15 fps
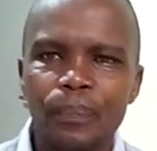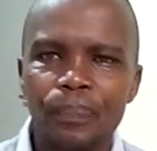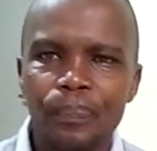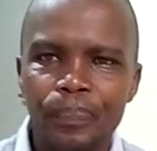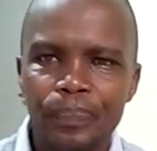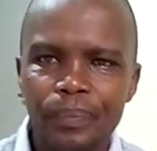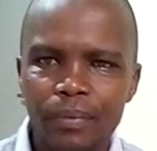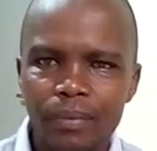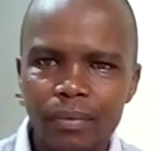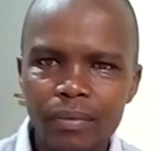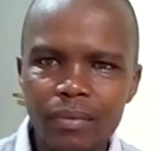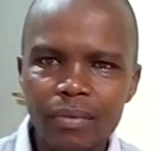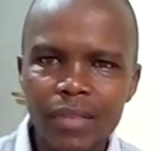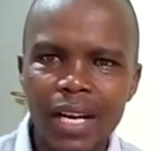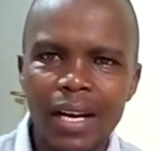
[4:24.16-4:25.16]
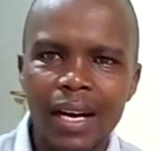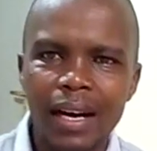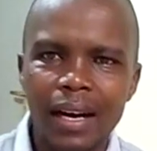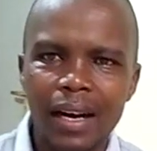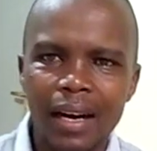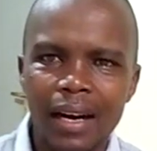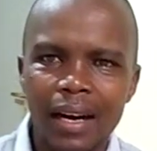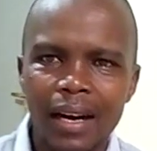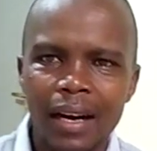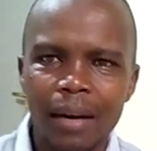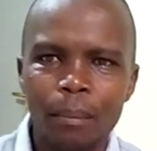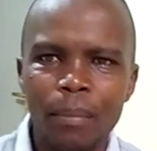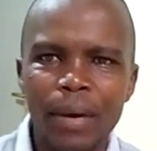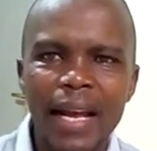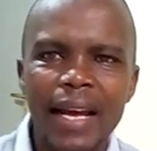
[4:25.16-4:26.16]
It is something you can charge.
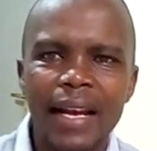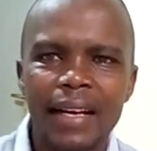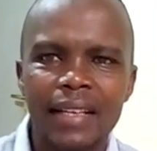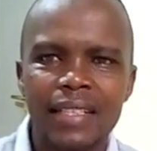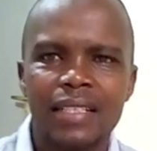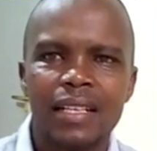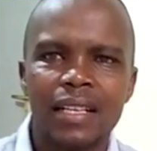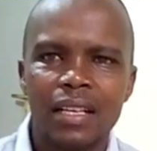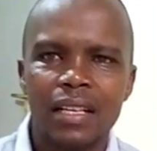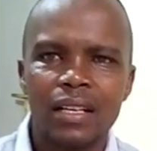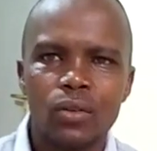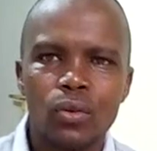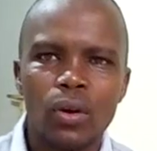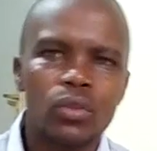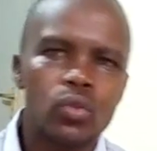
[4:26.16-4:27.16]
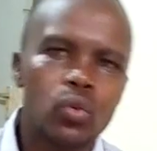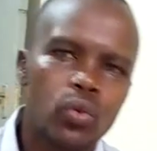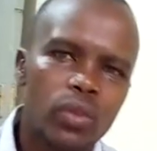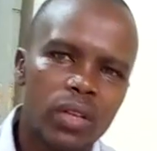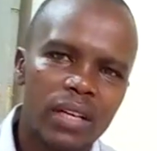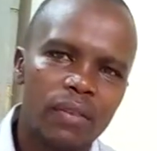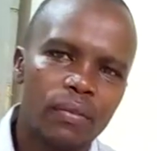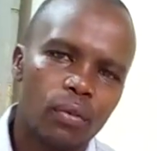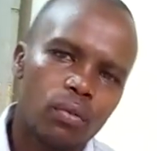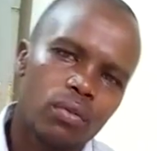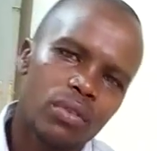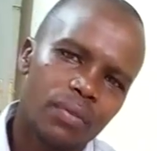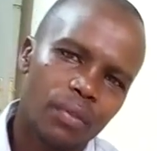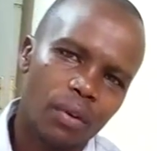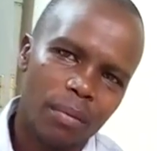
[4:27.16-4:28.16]
Now, baby, you just
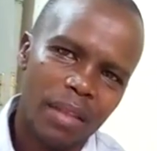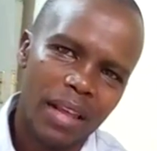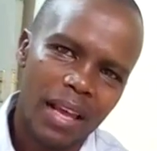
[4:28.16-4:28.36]
carry it